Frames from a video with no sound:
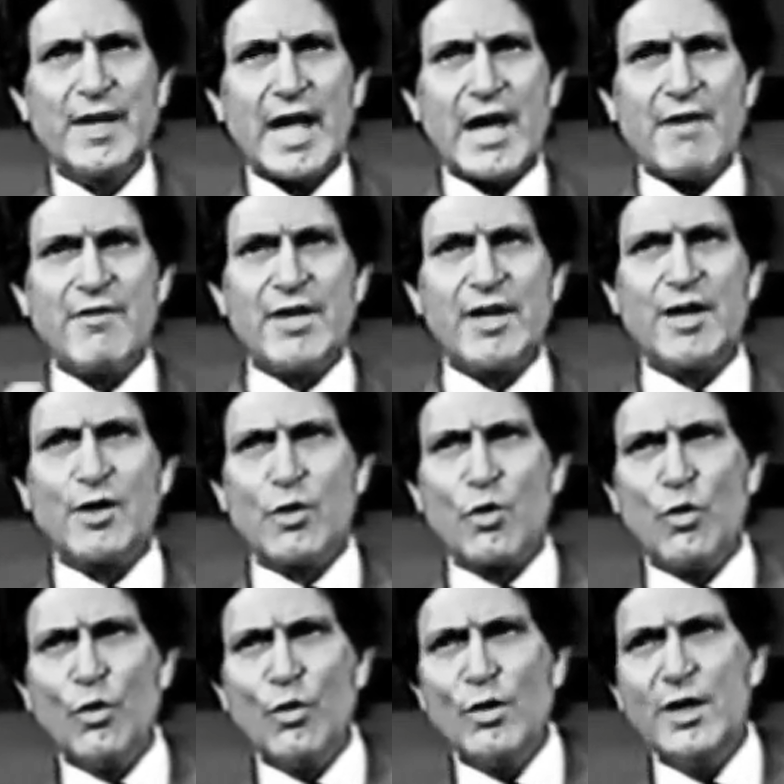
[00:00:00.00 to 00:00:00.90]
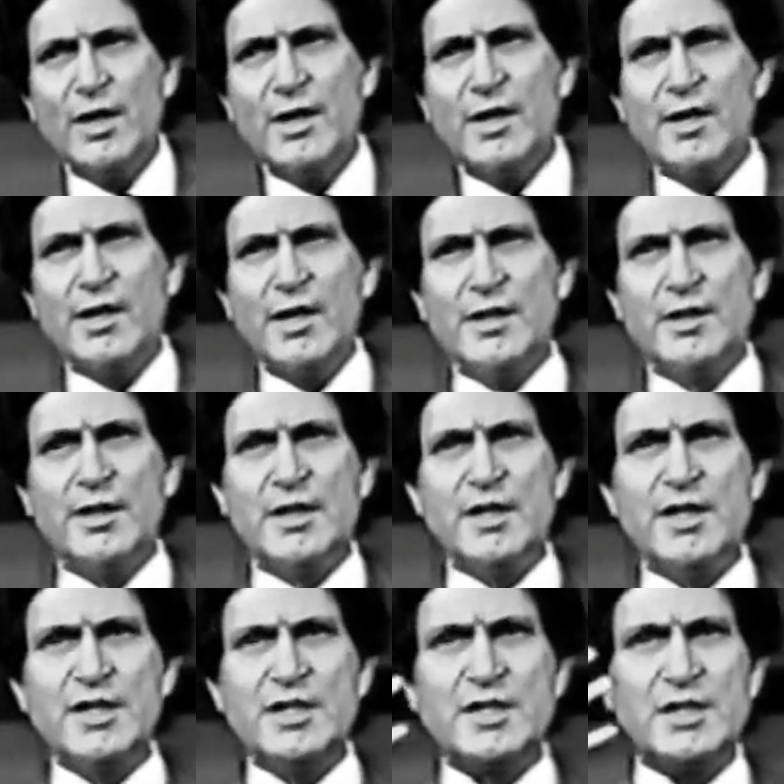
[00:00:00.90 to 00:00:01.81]
Having grown in the
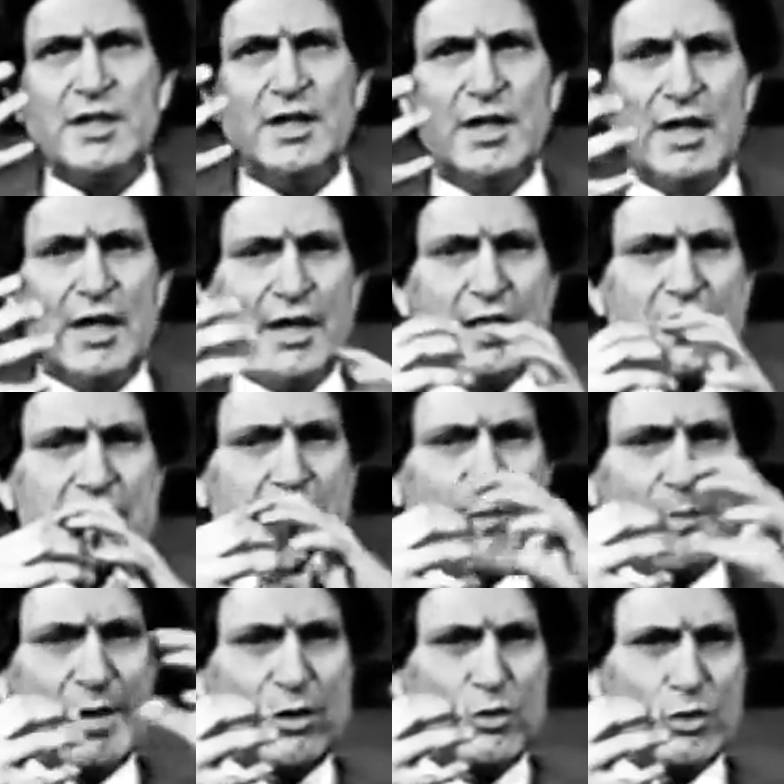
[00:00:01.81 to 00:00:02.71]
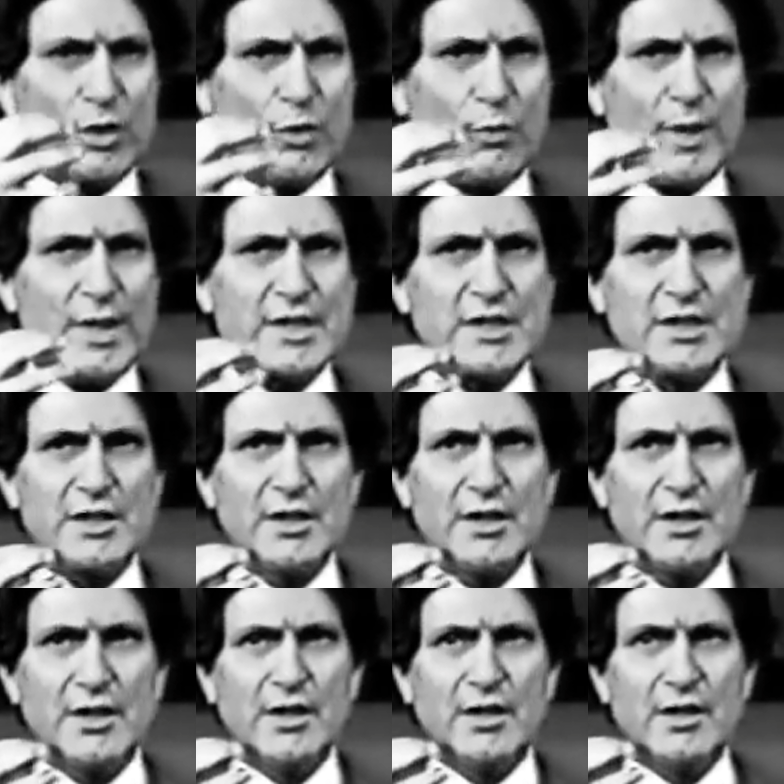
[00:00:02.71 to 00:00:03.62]
East, it is coming to the West.
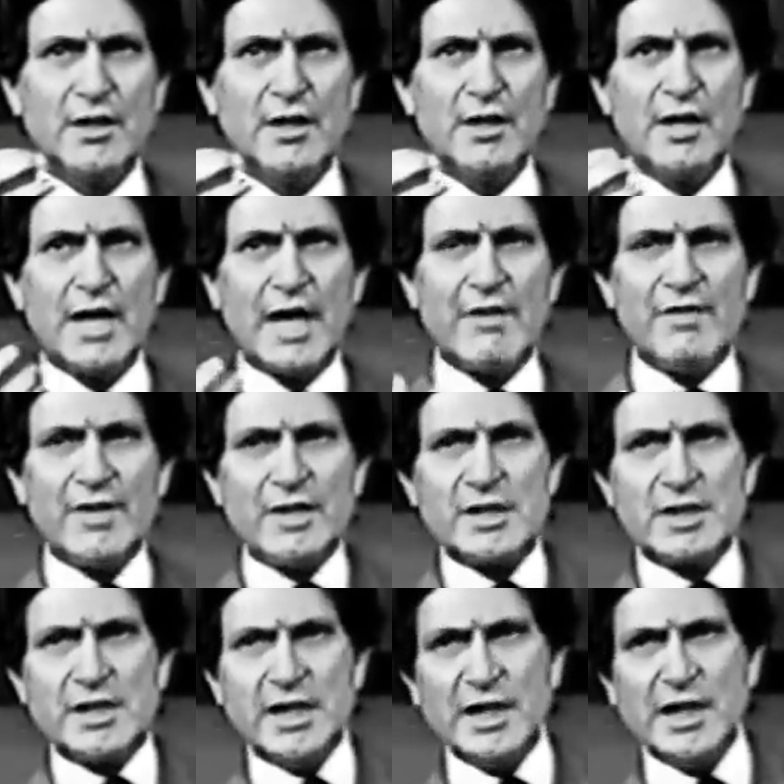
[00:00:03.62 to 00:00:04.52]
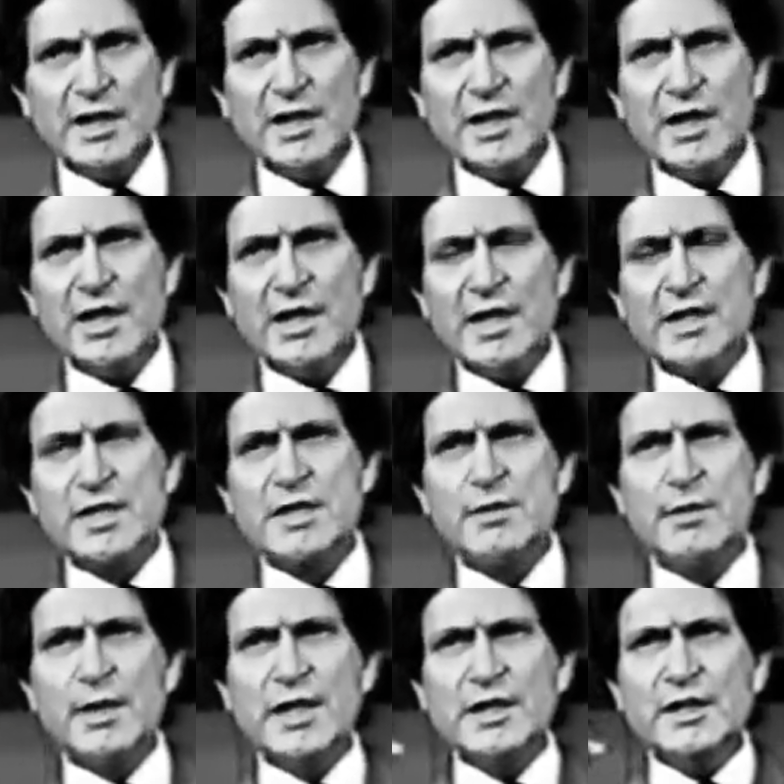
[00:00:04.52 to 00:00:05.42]
Having seen
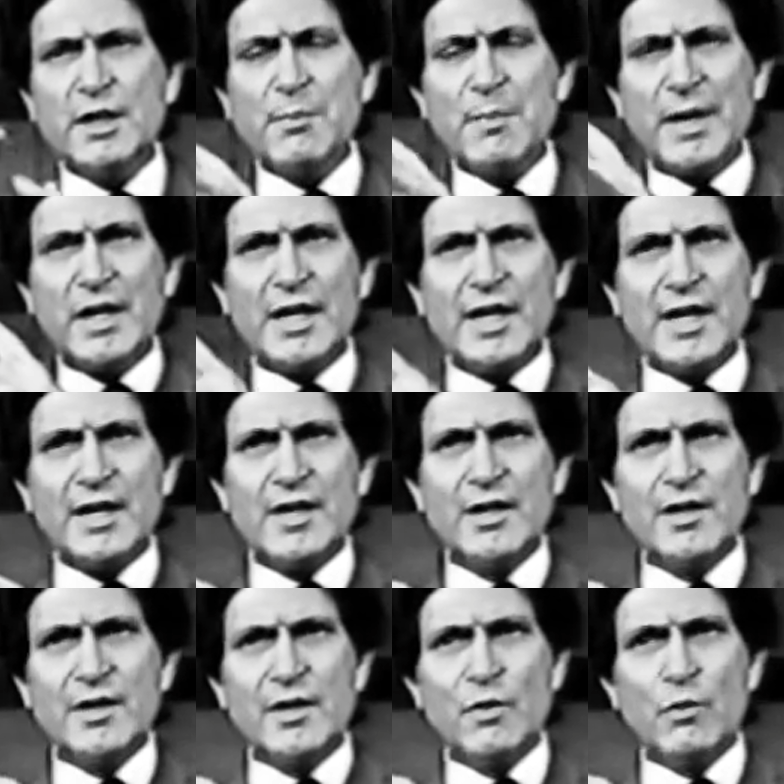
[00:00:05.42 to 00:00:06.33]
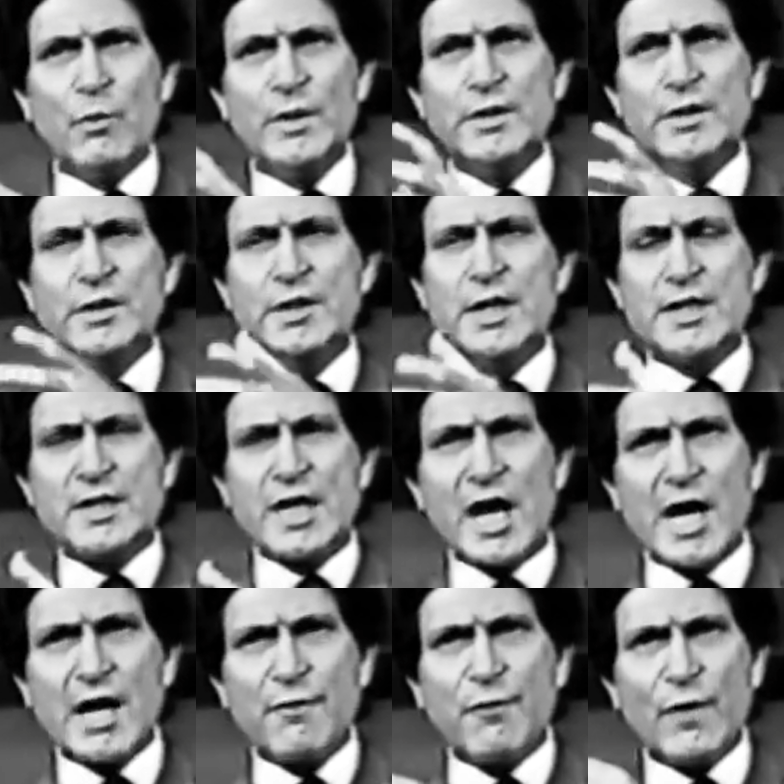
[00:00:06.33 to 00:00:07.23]
its intermingling with
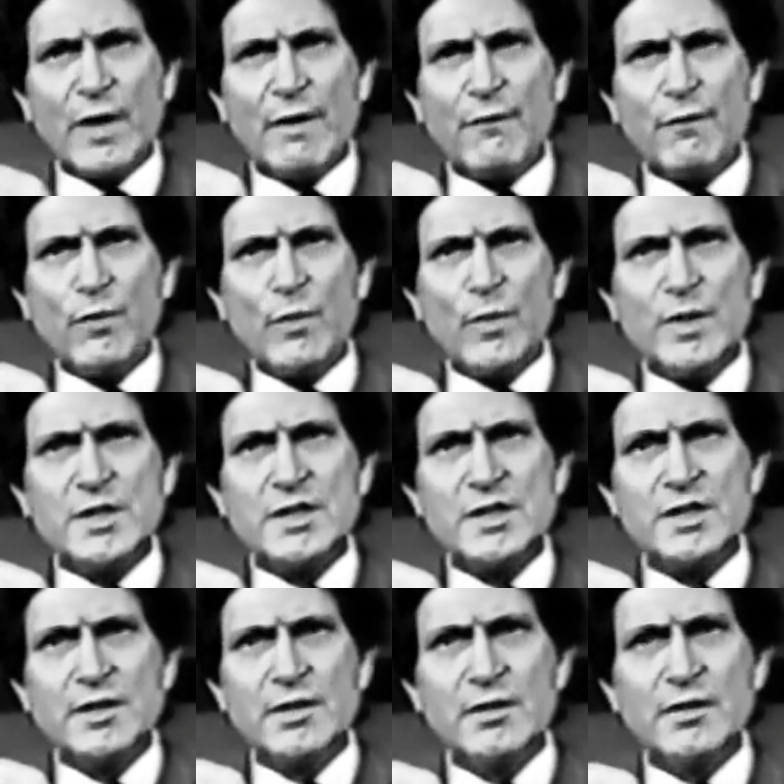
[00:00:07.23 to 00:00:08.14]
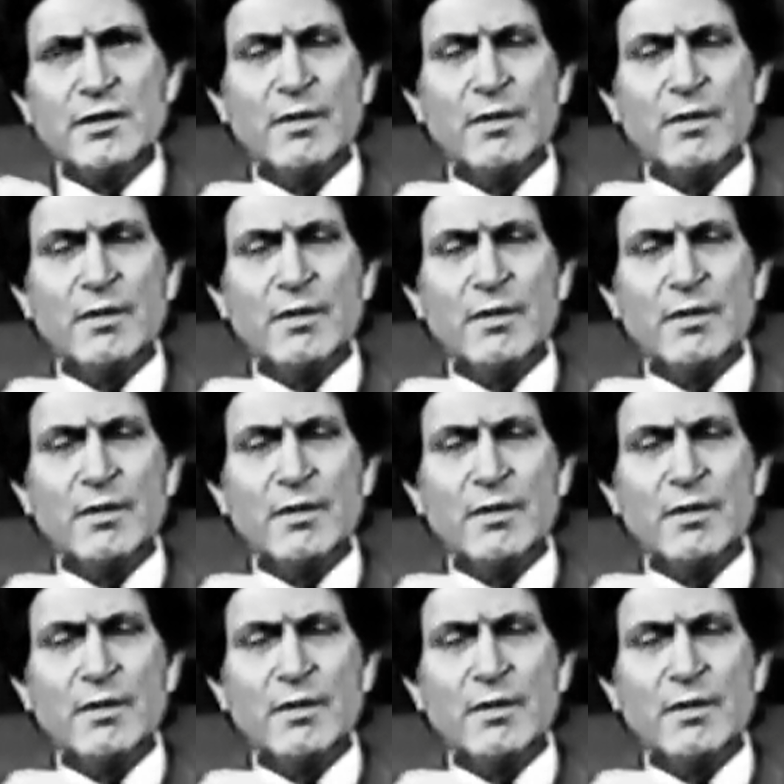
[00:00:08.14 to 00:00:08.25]
desire for affluence,